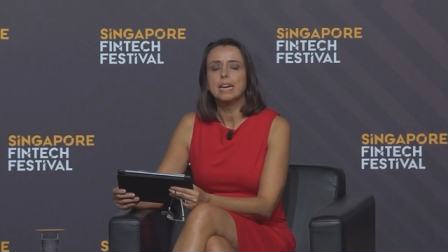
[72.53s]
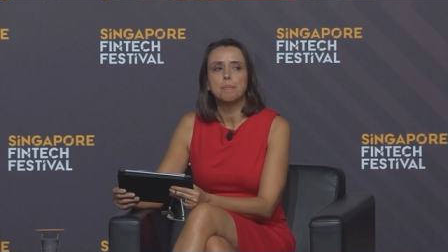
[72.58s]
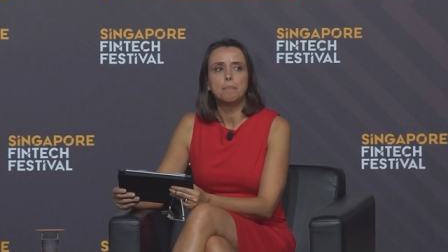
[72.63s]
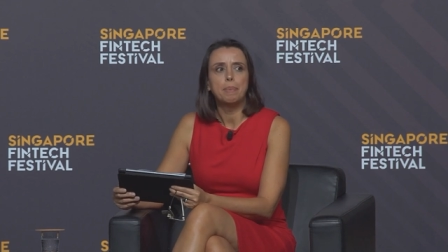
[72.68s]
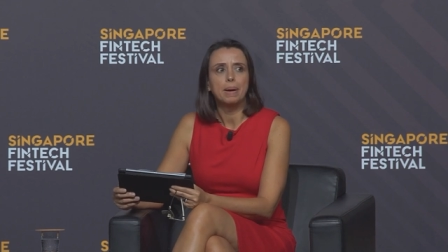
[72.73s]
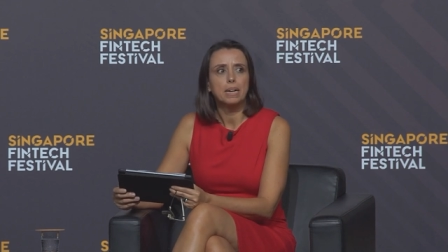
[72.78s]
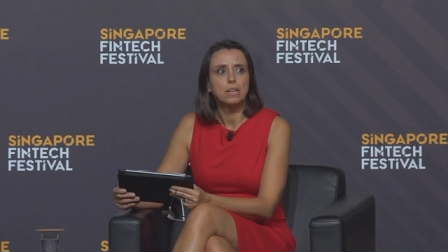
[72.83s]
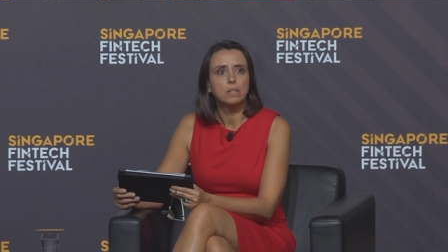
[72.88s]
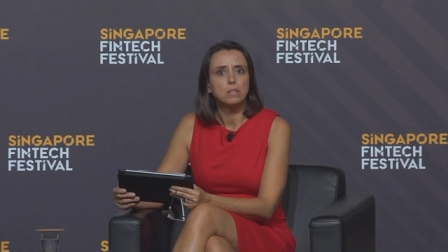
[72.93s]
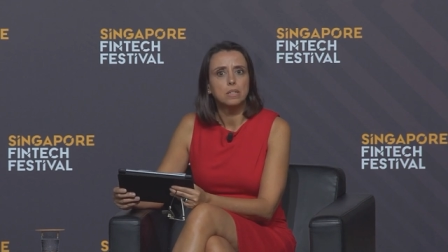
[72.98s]

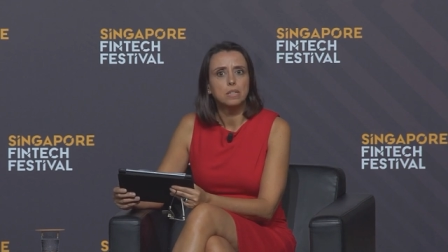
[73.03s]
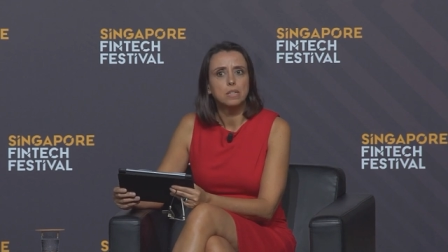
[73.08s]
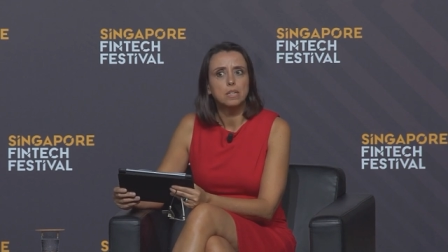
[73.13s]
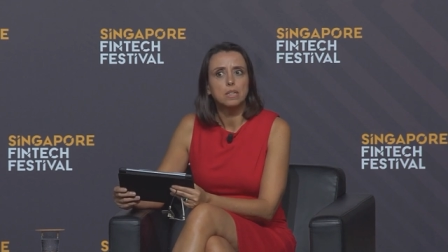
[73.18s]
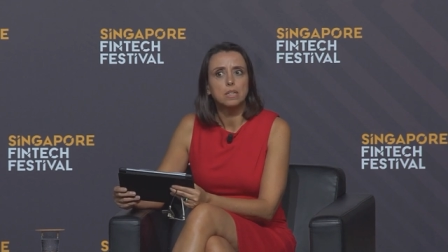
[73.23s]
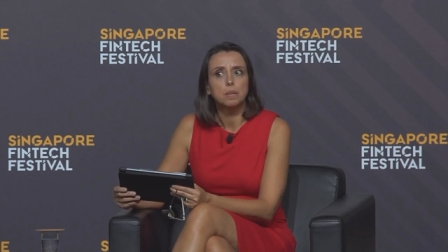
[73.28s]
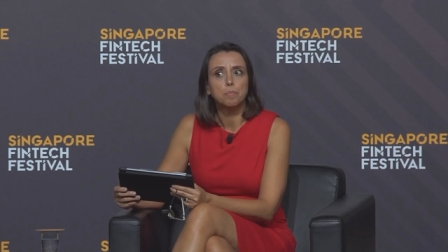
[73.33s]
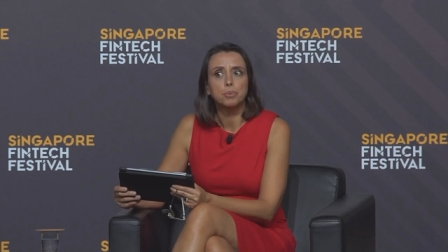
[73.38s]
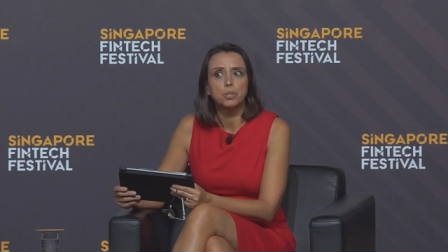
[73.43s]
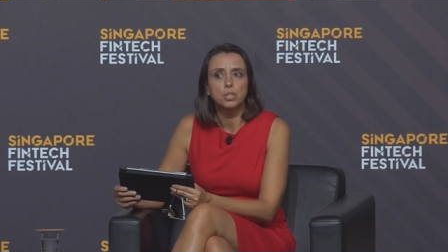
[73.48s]

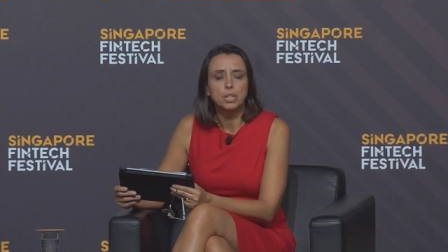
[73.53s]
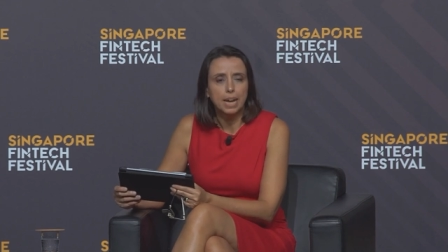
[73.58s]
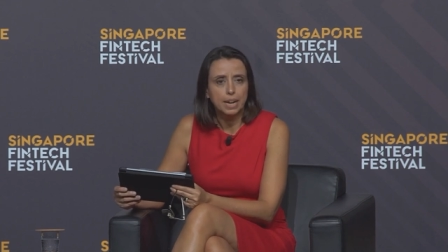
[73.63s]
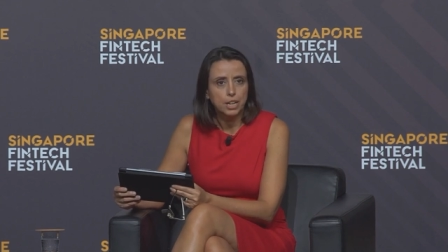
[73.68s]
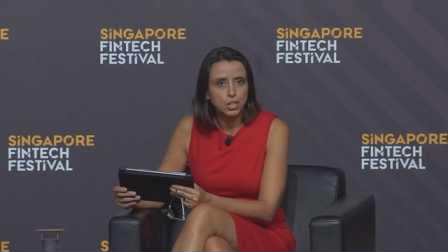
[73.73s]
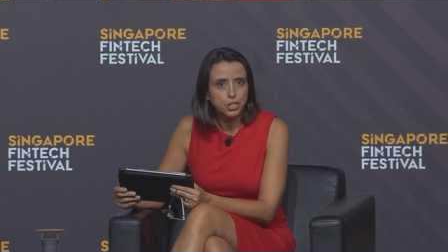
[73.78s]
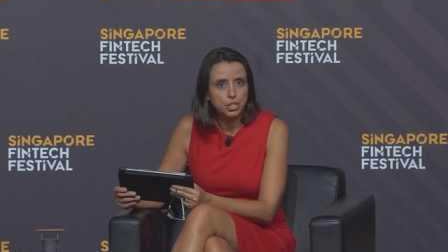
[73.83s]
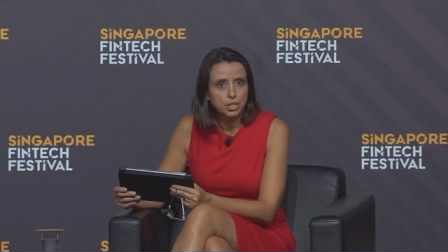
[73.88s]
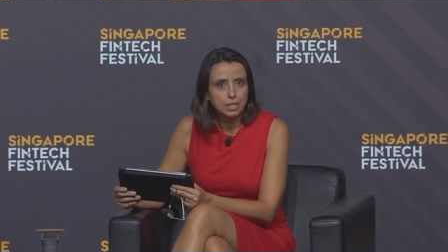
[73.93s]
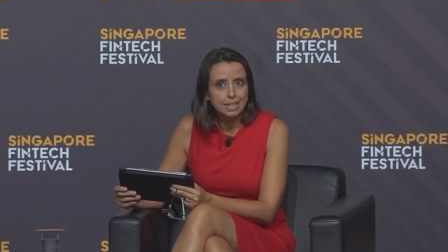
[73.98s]
about the
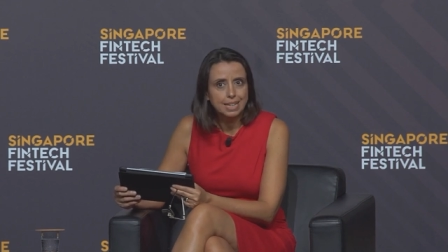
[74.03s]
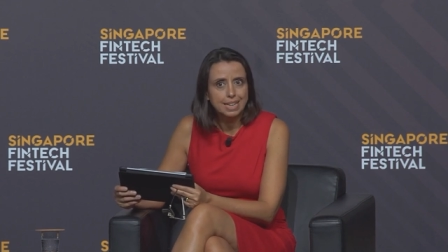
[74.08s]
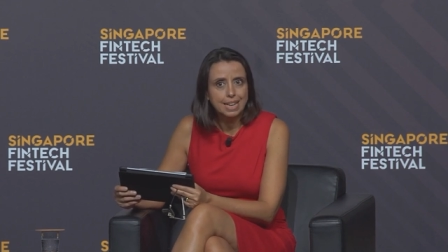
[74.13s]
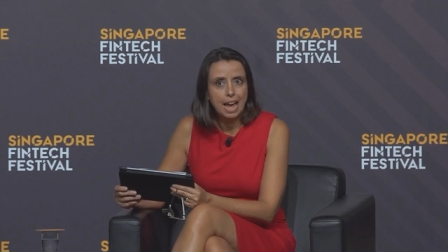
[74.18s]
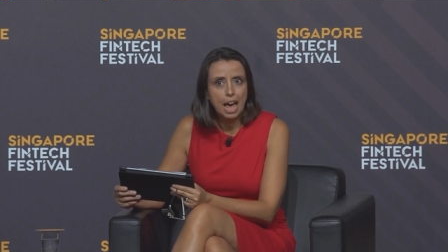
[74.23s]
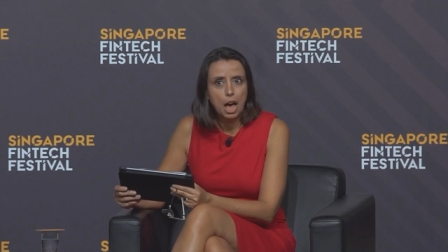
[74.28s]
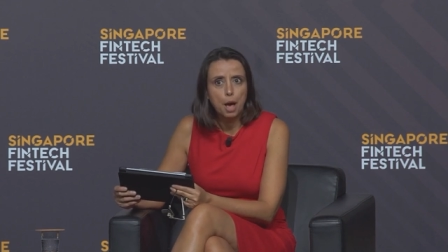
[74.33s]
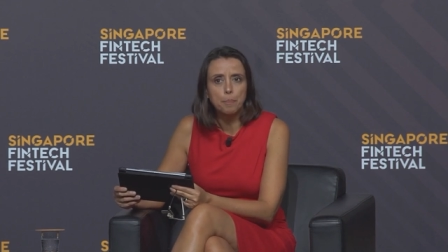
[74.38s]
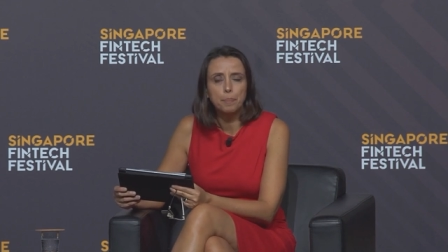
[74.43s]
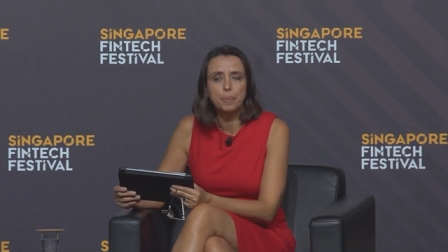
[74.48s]
protection
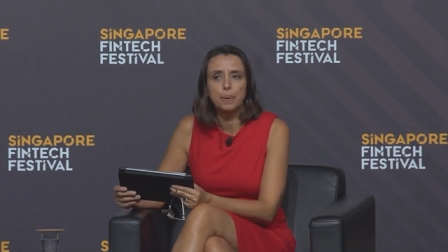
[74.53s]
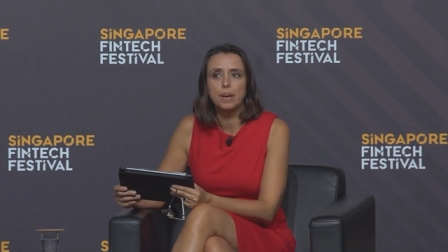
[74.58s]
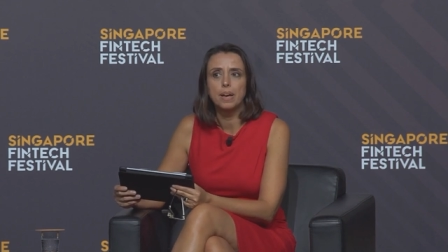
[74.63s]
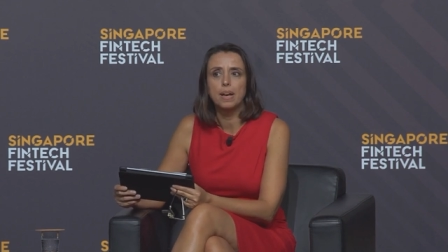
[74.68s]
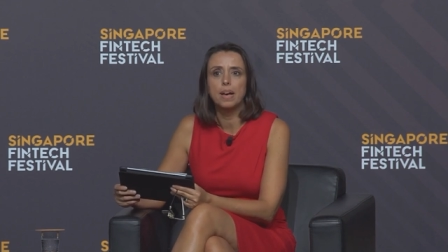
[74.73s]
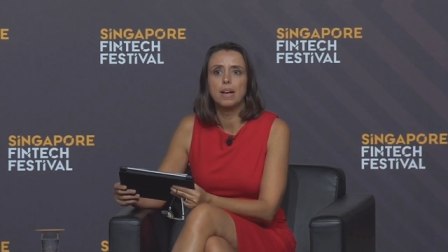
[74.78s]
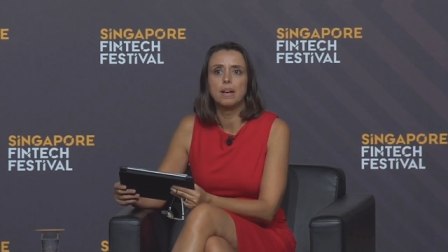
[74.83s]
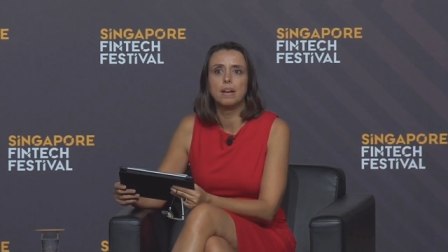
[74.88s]
gap,